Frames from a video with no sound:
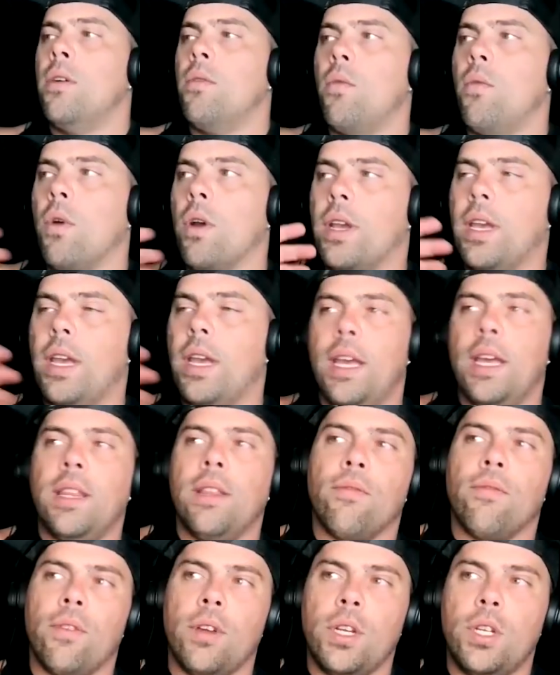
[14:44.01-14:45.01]
working in
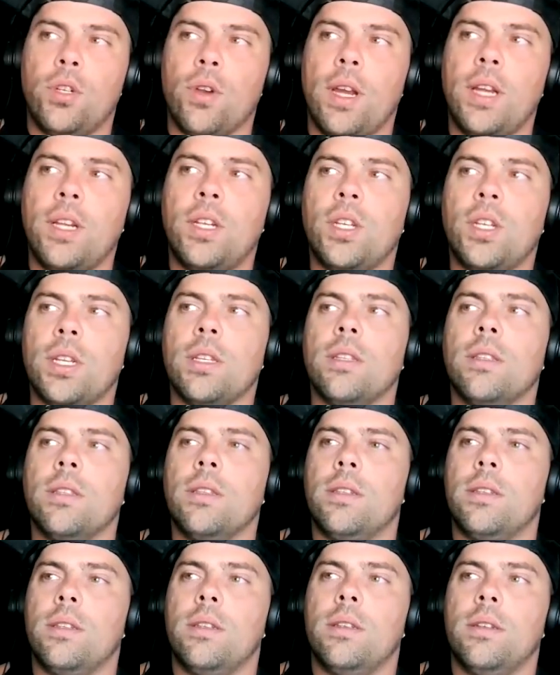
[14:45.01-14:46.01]
the
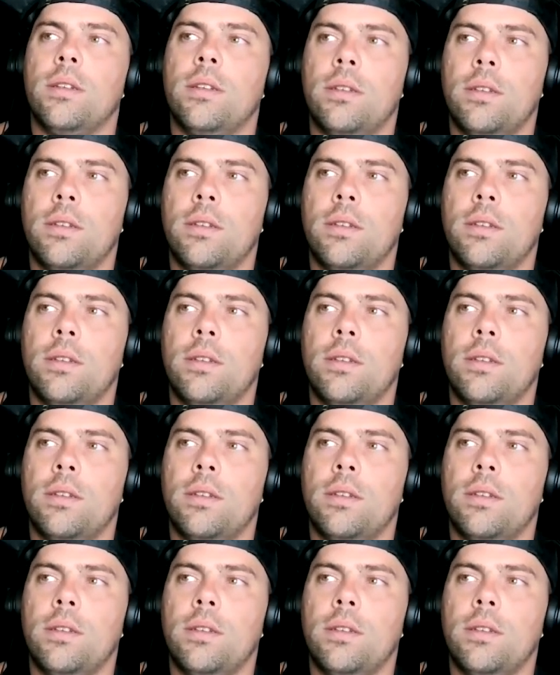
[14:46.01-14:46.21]
frustrations.